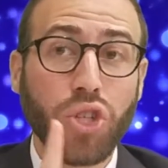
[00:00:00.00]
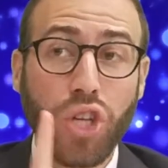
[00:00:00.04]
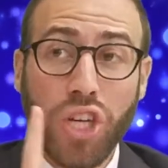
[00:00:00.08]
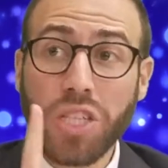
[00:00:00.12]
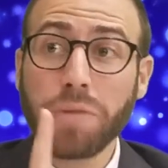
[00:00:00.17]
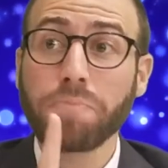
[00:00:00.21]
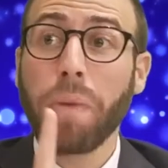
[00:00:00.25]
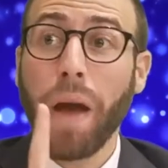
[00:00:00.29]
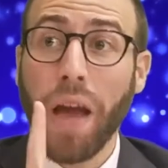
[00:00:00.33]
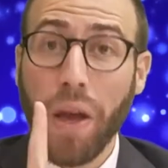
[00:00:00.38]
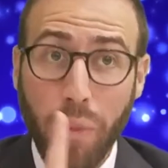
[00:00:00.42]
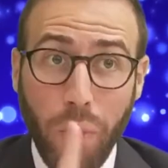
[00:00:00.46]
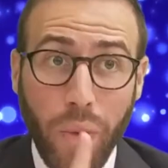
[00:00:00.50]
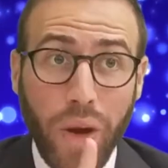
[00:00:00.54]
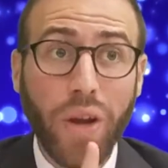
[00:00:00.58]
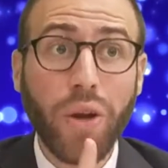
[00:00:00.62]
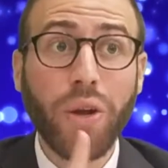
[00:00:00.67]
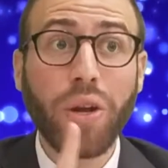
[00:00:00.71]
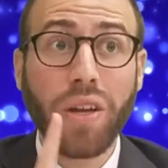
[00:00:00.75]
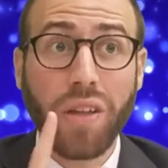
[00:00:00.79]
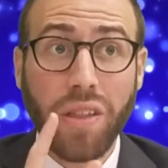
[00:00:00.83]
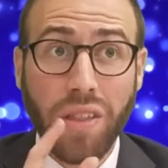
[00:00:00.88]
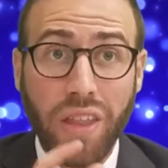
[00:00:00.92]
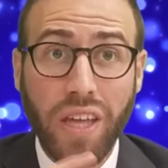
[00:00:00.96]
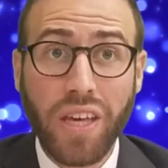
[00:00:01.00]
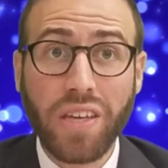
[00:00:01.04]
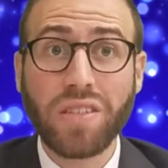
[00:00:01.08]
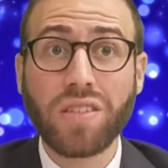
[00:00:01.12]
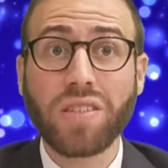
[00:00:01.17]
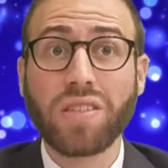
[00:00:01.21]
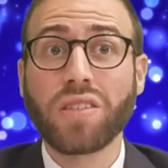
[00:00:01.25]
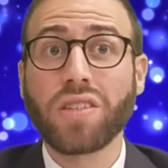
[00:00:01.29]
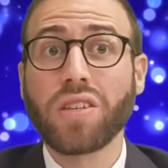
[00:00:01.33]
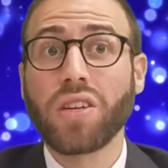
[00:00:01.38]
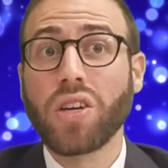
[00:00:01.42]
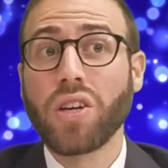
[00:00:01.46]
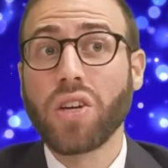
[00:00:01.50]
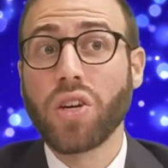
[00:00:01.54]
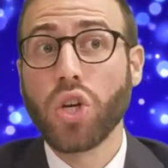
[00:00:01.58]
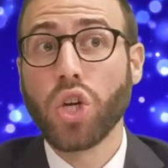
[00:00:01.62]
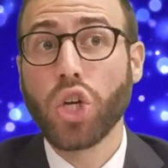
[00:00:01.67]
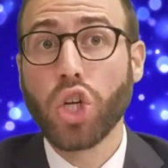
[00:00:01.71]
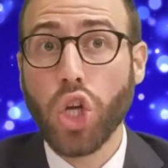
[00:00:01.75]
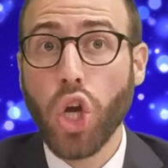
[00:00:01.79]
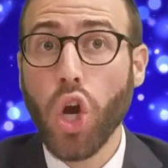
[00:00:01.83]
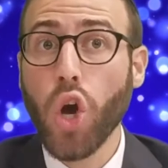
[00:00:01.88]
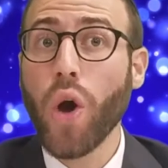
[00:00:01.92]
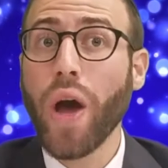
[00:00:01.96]
Just by wearing this
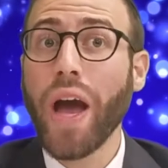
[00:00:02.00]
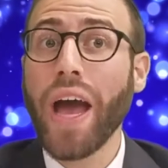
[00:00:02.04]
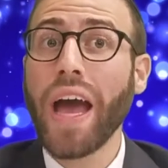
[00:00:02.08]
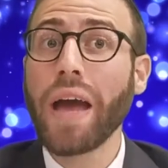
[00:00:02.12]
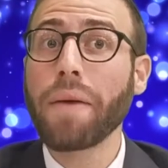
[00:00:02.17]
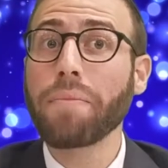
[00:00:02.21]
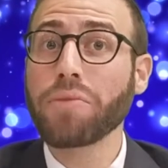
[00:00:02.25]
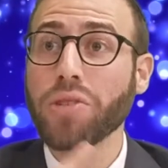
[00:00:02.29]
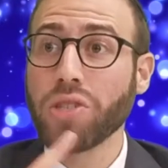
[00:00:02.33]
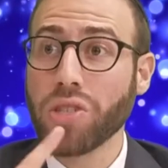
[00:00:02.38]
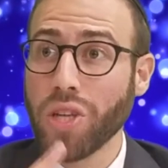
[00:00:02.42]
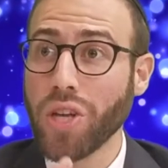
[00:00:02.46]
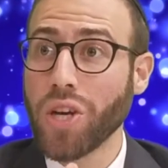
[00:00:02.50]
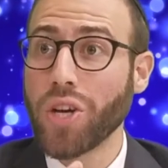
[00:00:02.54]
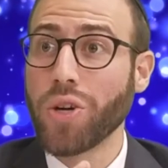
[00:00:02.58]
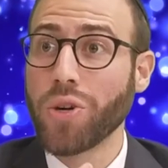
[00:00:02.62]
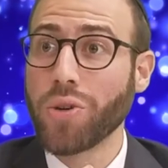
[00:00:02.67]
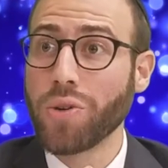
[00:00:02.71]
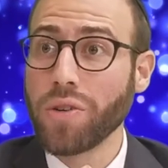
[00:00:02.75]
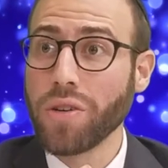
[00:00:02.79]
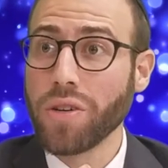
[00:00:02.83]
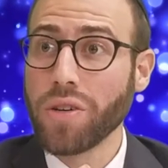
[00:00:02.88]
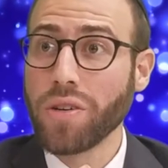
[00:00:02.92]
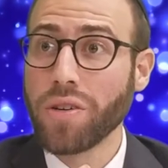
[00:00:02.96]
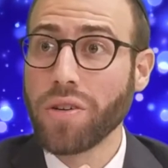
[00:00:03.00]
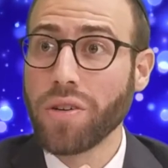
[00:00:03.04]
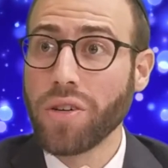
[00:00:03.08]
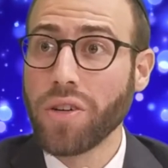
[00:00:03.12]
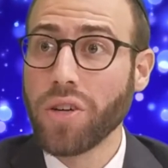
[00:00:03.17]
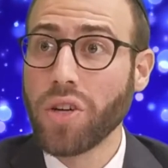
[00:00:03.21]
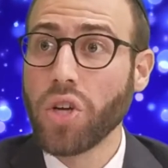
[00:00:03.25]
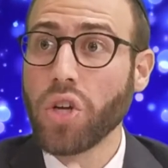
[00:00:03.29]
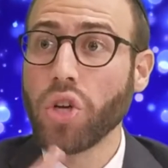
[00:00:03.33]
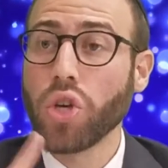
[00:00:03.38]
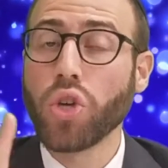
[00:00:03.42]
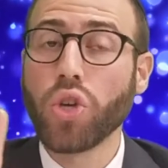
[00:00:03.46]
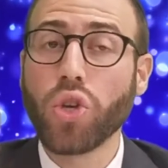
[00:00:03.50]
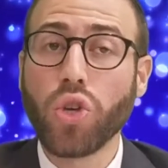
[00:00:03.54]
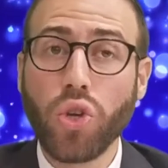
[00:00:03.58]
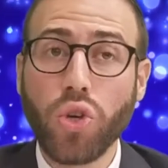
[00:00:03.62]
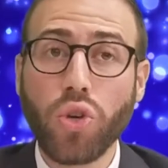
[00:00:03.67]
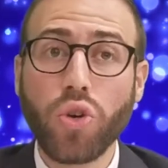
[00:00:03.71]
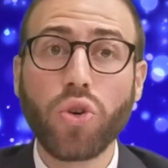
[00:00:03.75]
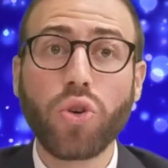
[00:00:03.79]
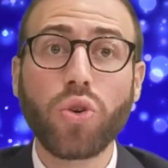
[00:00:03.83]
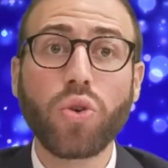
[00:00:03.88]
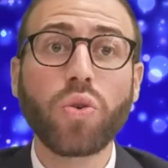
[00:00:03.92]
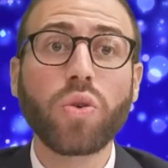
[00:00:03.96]
Shoham stone,
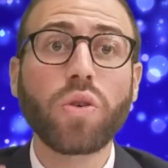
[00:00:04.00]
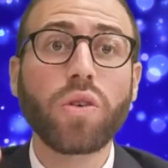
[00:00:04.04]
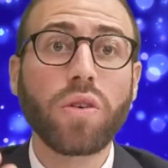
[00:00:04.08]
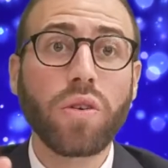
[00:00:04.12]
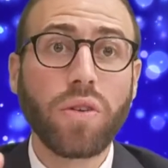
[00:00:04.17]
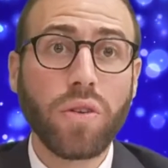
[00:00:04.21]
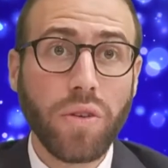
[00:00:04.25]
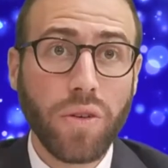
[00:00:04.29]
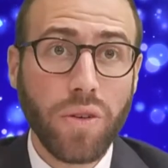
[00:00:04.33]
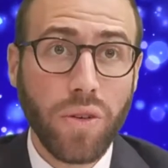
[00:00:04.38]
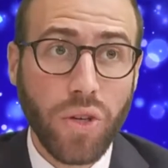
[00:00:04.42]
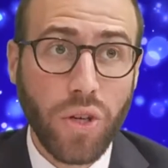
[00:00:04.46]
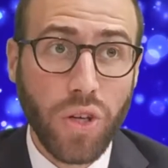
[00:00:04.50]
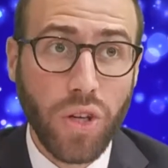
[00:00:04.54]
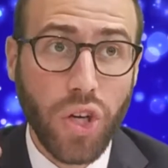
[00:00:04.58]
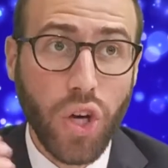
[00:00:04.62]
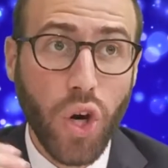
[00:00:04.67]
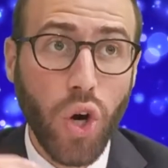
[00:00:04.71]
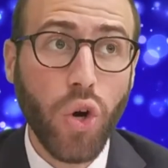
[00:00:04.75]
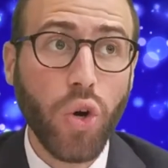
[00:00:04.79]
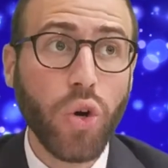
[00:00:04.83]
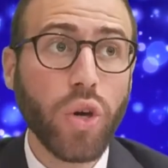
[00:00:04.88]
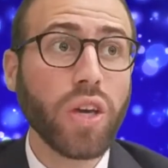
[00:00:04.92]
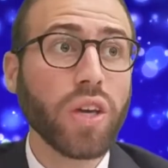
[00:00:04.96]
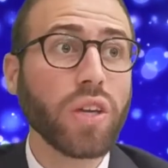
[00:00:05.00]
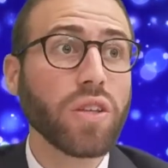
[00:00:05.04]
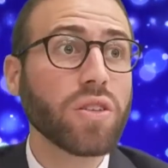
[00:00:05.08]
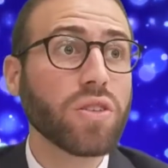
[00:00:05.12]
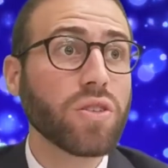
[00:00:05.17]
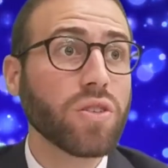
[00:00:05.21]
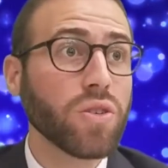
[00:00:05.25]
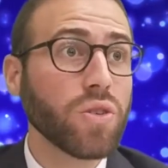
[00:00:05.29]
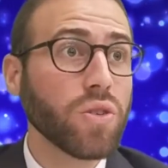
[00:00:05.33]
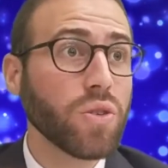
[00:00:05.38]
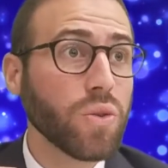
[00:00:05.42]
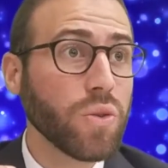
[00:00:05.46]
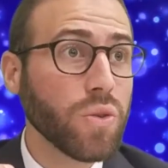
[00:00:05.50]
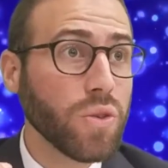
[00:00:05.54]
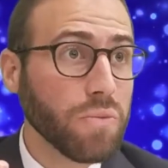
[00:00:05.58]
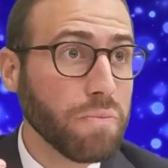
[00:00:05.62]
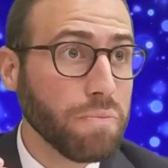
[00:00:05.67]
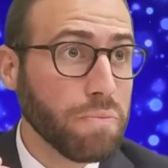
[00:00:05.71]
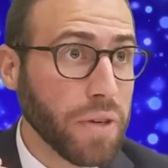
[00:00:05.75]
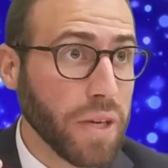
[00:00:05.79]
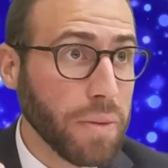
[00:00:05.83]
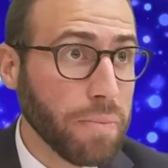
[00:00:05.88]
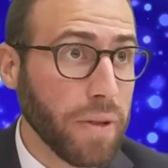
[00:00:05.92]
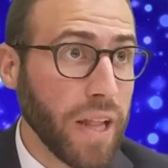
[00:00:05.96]
you going to
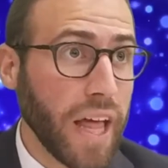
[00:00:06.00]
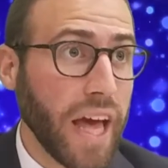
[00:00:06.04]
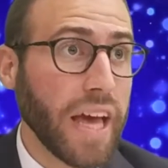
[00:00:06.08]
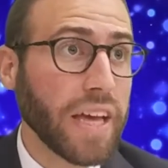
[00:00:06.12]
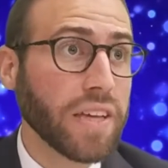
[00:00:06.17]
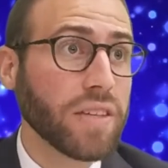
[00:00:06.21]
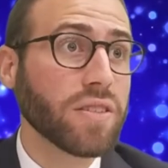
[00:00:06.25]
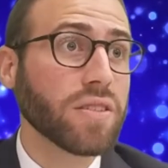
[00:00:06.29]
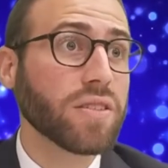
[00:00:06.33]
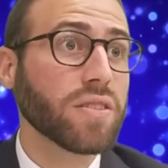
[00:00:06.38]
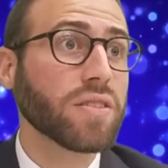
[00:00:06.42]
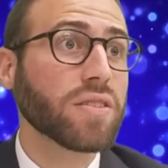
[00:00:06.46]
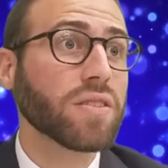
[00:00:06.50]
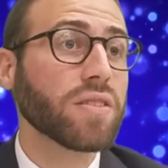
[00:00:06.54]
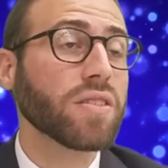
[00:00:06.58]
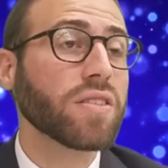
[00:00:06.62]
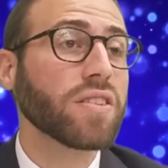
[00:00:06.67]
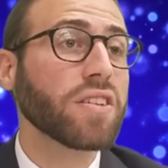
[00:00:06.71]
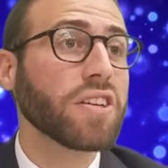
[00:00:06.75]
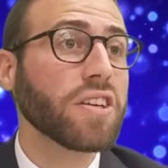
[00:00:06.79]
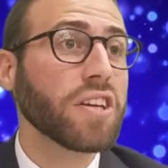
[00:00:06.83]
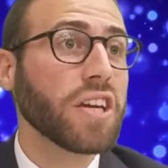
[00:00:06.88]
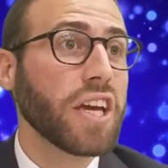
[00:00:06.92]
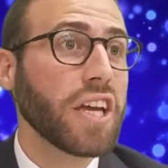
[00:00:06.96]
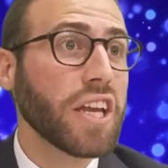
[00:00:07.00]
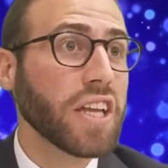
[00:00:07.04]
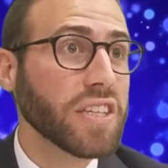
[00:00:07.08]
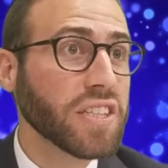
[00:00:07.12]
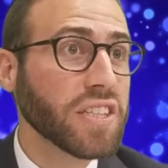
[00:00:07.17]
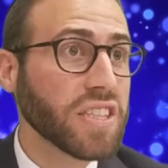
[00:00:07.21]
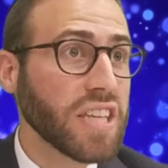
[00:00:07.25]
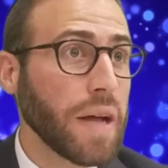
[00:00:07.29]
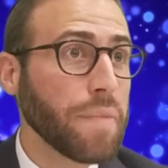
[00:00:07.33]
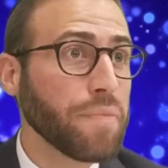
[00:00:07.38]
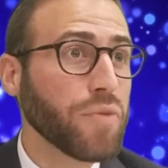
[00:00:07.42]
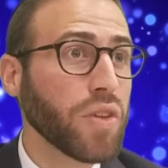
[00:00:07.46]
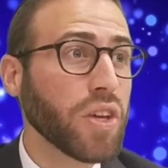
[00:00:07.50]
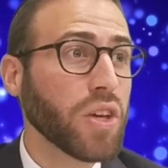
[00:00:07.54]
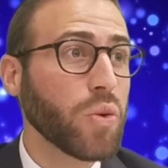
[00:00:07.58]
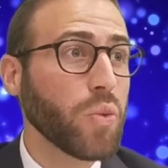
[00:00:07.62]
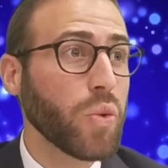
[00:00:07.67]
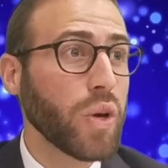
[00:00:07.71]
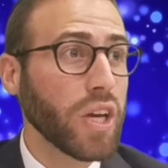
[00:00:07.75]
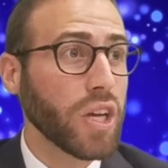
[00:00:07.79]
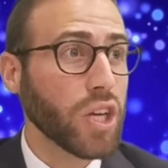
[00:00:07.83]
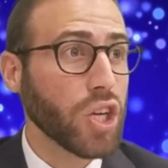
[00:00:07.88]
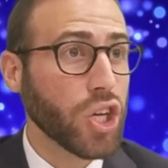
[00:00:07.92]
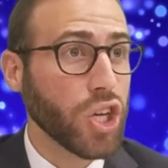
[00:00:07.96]
be blessed. It is something
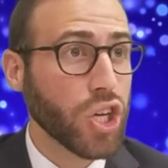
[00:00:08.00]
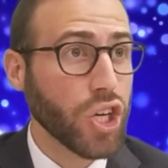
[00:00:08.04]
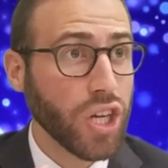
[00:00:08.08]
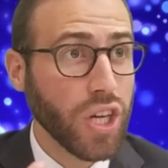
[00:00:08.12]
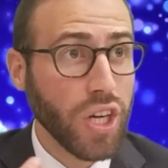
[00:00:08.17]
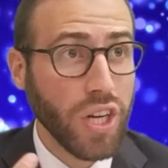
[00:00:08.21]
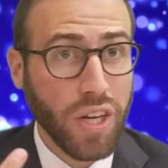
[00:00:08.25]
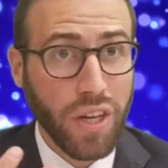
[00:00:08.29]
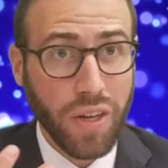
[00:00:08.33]
which